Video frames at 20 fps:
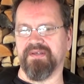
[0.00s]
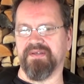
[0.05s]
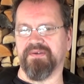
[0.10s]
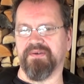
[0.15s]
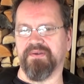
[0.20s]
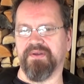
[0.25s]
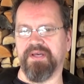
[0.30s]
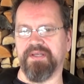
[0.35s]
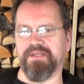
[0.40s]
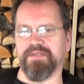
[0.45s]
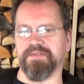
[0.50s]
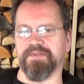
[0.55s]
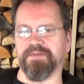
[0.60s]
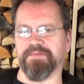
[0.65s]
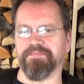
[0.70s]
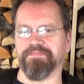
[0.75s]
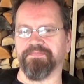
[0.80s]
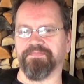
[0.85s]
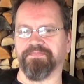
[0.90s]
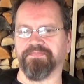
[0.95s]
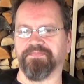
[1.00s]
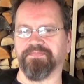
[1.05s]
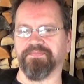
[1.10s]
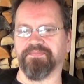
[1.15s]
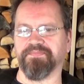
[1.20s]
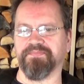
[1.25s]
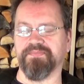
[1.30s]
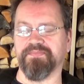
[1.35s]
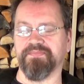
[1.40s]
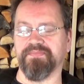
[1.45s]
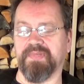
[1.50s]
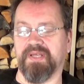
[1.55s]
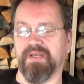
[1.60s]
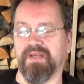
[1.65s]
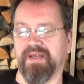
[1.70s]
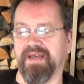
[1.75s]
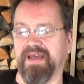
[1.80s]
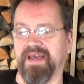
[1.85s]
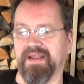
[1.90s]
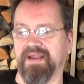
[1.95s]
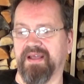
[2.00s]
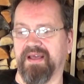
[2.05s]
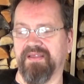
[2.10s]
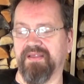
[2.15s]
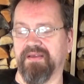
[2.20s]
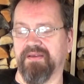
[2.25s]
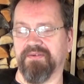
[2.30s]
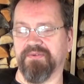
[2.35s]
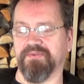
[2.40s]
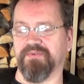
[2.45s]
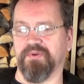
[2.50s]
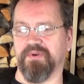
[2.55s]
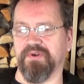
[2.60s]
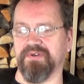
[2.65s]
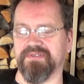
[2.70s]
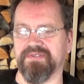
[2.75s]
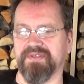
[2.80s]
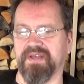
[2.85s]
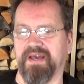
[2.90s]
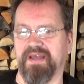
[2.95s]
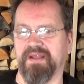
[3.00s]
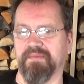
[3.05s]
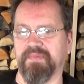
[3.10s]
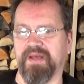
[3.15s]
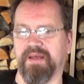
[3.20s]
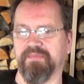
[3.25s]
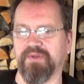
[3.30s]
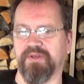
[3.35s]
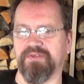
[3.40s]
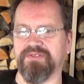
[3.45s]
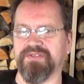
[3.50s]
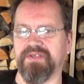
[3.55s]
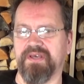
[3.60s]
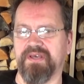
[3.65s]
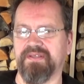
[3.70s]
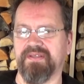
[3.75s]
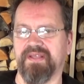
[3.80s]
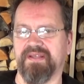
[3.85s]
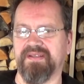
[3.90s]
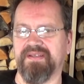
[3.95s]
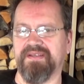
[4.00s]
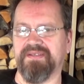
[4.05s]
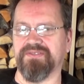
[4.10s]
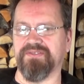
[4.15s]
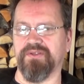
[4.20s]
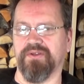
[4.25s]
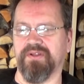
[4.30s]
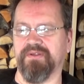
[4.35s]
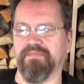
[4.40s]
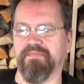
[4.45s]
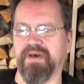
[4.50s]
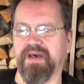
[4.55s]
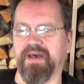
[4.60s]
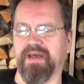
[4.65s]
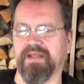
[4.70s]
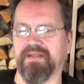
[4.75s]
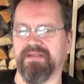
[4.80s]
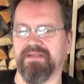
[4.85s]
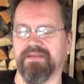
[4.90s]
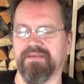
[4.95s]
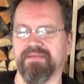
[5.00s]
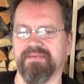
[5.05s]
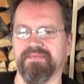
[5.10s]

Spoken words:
Right. And of course, I'm not saying that it's not a bad